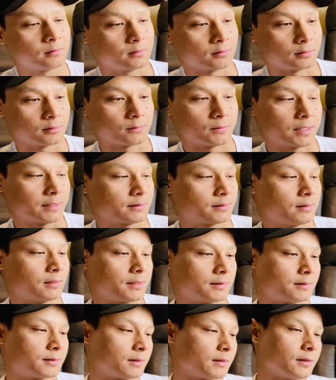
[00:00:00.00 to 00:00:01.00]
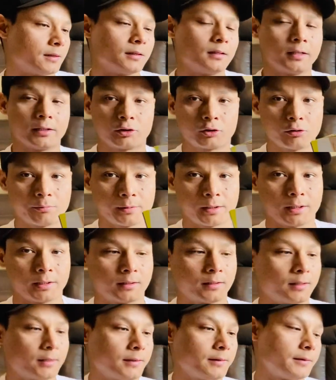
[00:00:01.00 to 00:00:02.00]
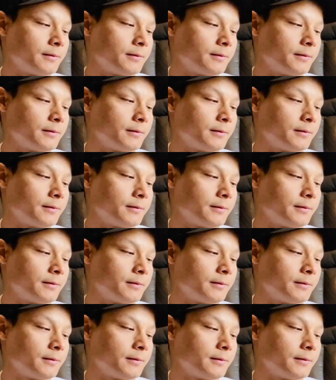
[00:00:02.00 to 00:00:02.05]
all right so let's see let's open it now